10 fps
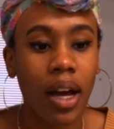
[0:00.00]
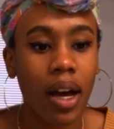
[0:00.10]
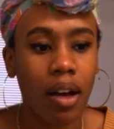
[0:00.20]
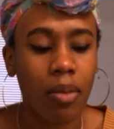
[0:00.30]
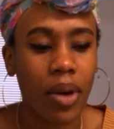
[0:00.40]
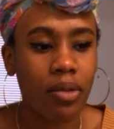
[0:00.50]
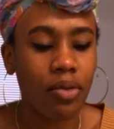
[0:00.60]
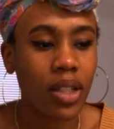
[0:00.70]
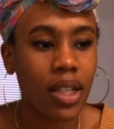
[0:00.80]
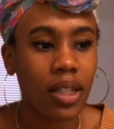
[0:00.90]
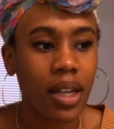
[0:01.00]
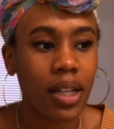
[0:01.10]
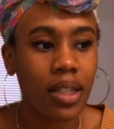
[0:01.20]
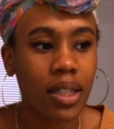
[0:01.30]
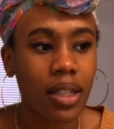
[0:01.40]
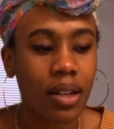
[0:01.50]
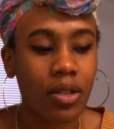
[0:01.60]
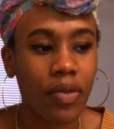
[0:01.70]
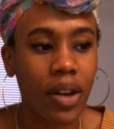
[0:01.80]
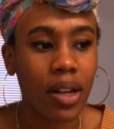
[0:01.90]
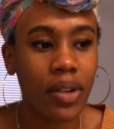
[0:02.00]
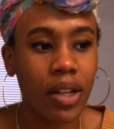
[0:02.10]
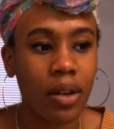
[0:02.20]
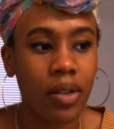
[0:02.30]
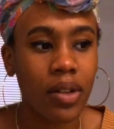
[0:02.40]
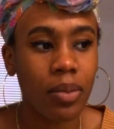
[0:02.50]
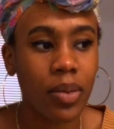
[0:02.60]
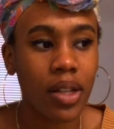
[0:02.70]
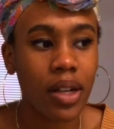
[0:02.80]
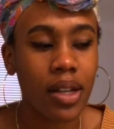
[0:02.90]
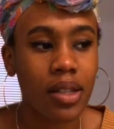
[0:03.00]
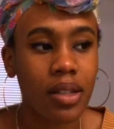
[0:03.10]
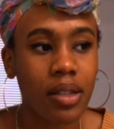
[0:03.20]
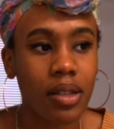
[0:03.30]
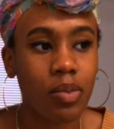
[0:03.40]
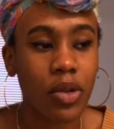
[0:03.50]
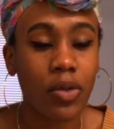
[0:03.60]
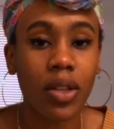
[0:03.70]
I really like, I don't know if I got a video of it, but there is this beautiful